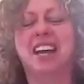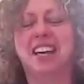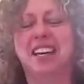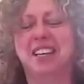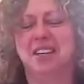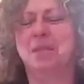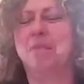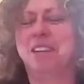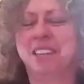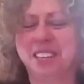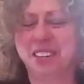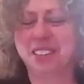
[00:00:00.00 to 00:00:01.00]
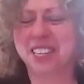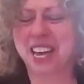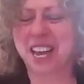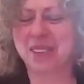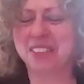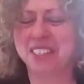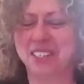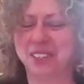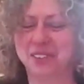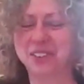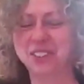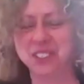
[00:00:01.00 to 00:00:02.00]
In her book, No Time to
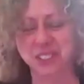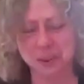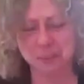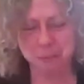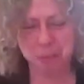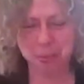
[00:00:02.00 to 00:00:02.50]
Lose,